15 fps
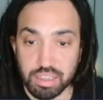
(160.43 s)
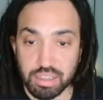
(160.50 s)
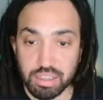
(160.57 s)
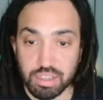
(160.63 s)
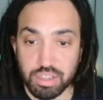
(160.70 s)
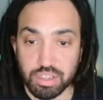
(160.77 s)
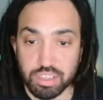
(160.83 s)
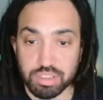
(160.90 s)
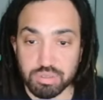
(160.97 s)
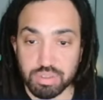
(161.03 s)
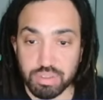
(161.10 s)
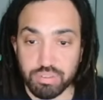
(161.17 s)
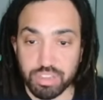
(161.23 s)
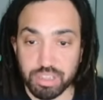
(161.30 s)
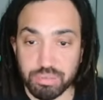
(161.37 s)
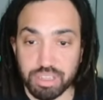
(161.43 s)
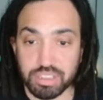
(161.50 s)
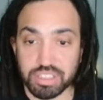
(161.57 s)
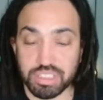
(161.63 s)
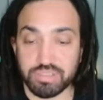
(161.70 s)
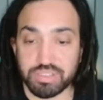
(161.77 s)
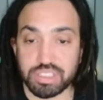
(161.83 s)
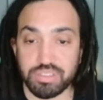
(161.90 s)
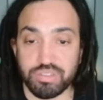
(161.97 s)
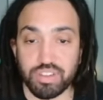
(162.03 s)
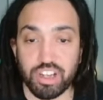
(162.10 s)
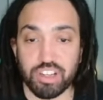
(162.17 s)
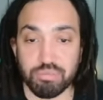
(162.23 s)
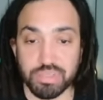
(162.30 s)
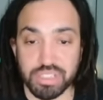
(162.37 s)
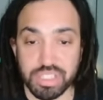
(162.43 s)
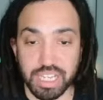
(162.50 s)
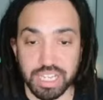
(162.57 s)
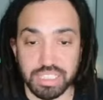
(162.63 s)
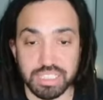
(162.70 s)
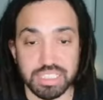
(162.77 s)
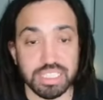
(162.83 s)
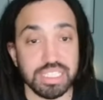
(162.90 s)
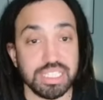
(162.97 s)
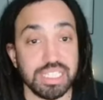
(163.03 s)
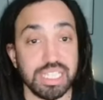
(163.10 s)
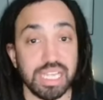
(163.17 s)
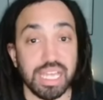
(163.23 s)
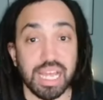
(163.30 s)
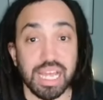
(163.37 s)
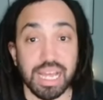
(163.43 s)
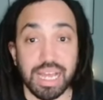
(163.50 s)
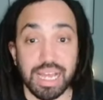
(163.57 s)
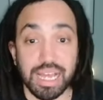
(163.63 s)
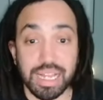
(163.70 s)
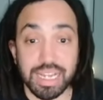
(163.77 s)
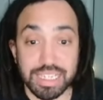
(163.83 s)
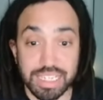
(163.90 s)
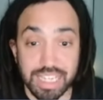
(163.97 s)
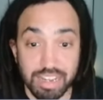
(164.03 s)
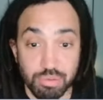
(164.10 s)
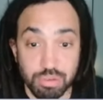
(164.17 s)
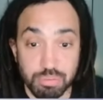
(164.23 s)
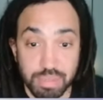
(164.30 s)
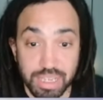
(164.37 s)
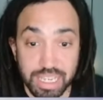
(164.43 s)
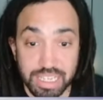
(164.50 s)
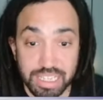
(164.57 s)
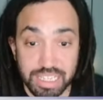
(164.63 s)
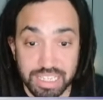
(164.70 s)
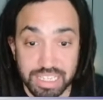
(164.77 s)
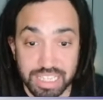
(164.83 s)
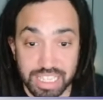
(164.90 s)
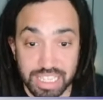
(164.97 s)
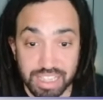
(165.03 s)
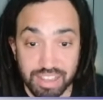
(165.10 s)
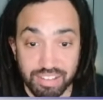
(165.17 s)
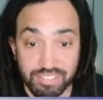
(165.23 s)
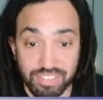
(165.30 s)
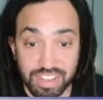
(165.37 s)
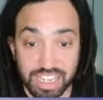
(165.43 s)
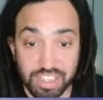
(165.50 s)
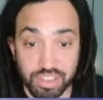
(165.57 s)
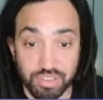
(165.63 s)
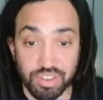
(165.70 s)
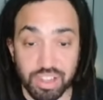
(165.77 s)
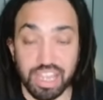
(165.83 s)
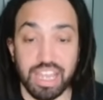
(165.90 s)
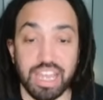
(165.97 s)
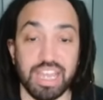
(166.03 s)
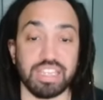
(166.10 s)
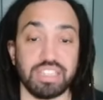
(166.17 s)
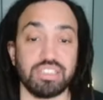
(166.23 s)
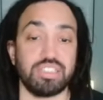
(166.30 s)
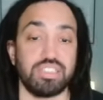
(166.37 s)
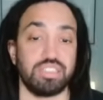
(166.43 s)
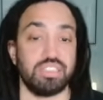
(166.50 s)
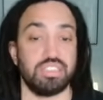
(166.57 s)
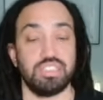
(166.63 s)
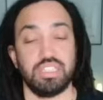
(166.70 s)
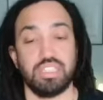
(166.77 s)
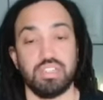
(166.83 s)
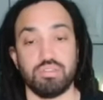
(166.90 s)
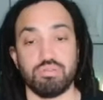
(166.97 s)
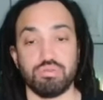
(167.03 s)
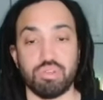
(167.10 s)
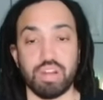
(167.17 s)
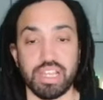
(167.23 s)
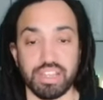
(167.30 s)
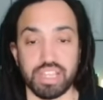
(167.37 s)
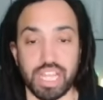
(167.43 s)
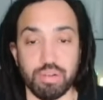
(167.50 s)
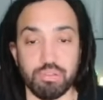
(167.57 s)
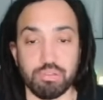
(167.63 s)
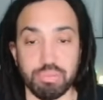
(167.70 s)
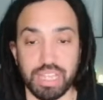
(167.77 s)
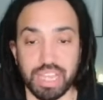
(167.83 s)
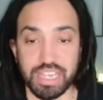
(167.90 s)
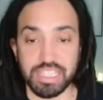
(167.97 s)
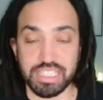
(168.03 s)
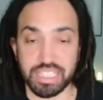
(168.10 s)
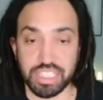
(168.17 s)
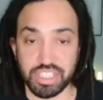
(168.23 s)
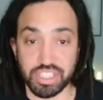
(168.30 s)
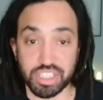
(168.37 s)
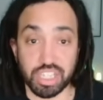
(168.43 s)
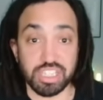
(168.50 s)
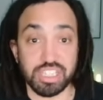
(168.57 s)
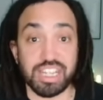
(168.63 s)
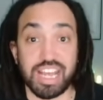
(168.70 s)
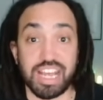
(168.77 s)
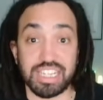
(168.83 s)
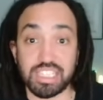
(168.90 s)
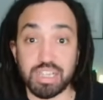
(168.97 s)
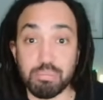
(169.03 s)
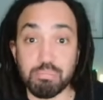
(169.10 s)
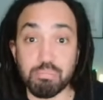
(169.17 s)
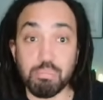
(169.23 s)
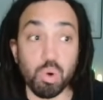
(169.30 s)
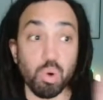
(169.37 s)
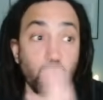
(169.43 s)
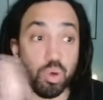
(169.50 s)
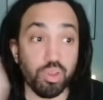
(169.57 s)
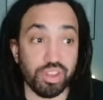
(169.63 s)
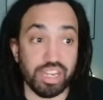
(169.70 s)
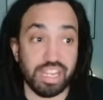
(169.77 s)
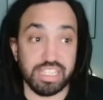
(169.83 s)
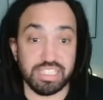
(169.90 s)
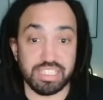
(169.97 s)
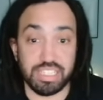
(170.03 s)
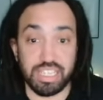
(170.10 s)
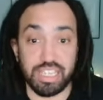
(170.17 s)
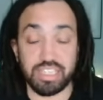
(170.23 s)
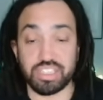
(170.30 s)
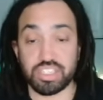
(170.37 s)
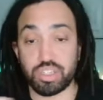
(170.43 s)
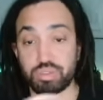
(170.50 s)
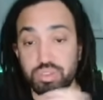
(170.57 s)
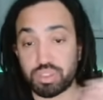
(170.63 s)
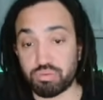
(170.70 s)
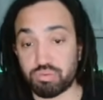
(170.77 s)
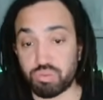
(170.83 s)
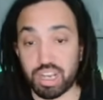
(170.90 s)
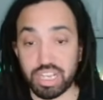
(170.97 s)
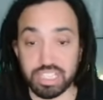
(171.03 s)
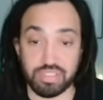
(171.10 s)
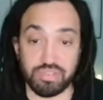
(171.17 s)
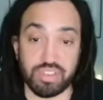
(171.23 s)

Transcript: looks roughly about 75%, and that would mean that the value for x right there would be 80, such that more than 80, so to the right of